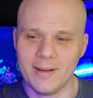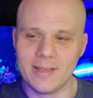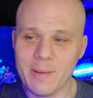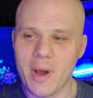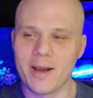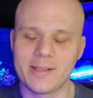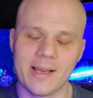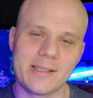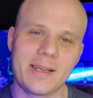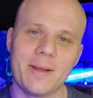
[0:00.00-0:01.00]

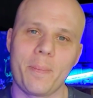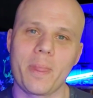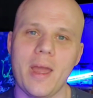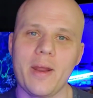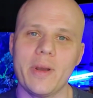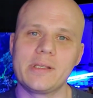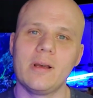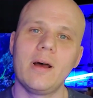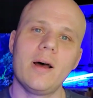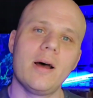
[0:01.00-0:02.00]
demonetized again. Anyways,
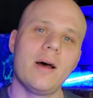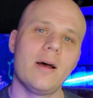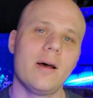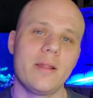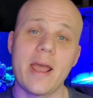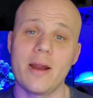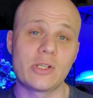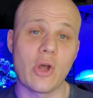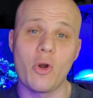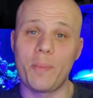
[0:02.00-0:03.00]
that air
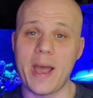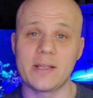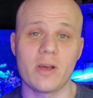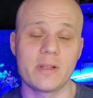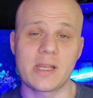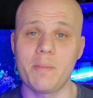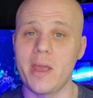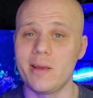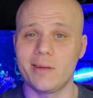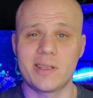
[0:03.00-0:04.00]
is going past all the
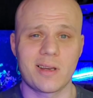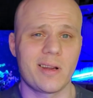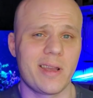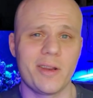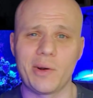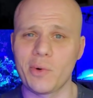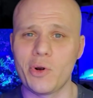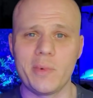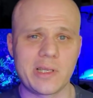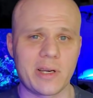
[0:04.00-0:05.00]
skimmate. It's going to get into the
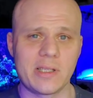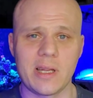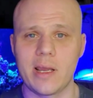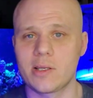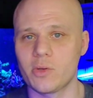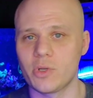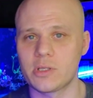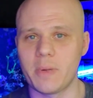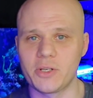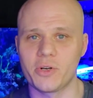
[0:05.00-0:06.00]
room. It's going to stink, so
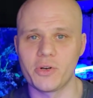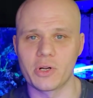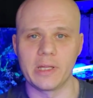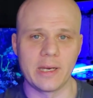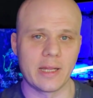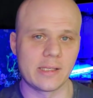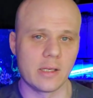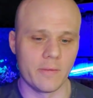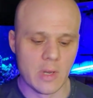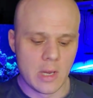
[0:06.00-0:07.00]
just make sure you're cleaning that
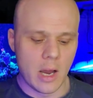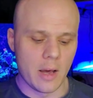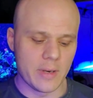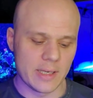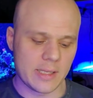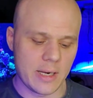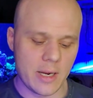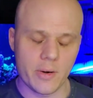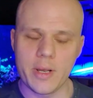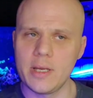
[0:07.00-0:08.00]
stuff. The next thing
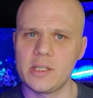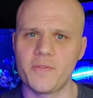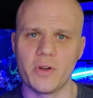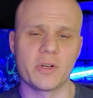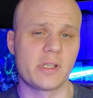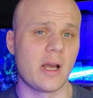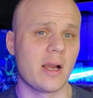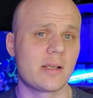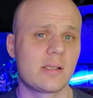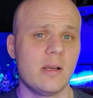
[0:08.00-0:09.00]
here is filter
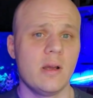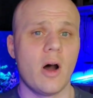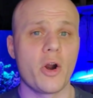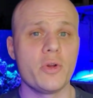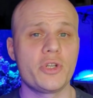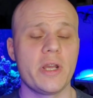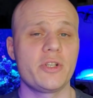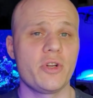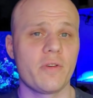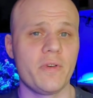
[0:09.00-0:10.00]
socks. Are you
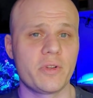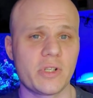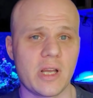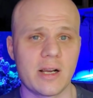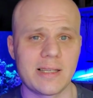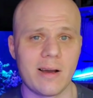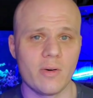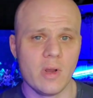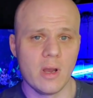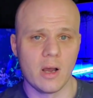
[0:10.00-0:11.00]
changing your filter socks
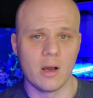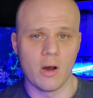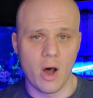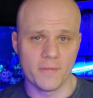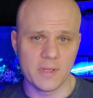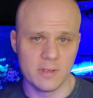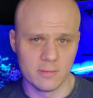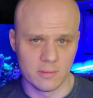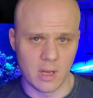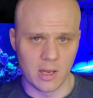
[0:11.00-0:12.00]
out often?
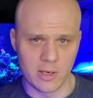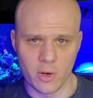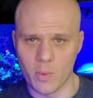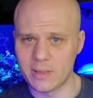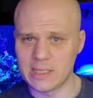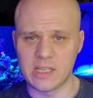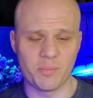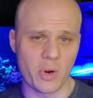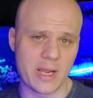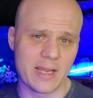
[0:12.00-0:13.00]
You don't want that
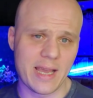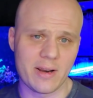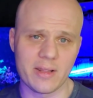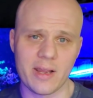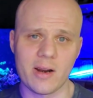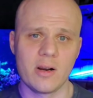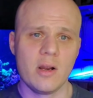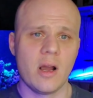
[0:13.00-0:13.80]
stuff breaking down in there.